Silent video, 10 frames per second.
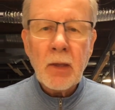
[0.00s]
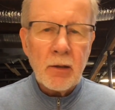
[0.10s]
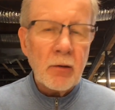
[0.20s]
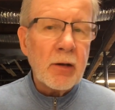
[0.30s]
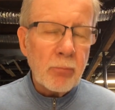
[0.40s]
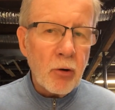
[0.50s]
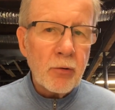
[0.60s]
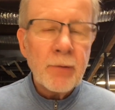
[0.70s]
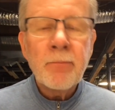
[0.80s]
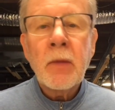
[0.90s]
Nearly
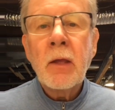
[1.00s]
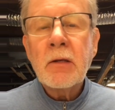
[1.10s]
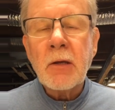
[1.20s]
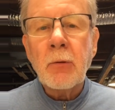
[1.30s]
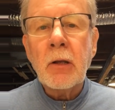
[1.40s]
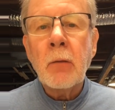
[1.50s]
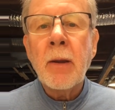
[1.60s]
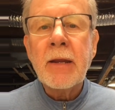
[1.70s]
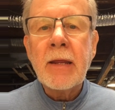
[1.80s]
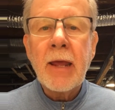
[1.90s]
broke. Took what little
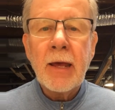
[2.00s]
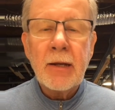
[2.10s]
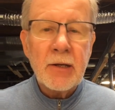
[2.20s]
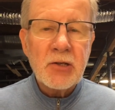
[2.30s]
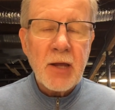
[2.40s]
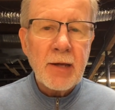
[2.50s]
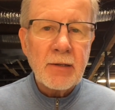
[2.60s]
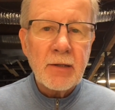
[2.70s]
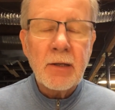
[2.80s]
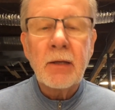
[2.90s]
money he had, hitchhiked
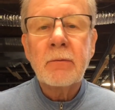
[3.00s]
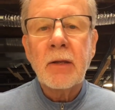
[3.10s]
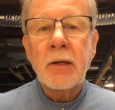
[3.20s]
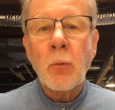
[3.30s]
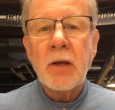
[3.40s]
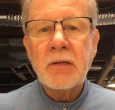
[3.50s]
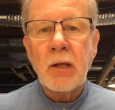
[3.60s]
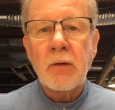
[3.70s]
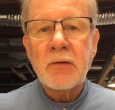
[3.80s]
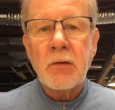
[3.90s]
into West
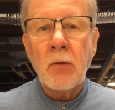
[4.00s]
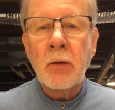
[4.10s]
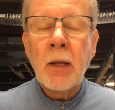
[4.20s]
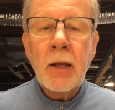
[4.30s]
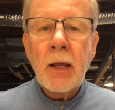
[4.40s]
Yellowstone.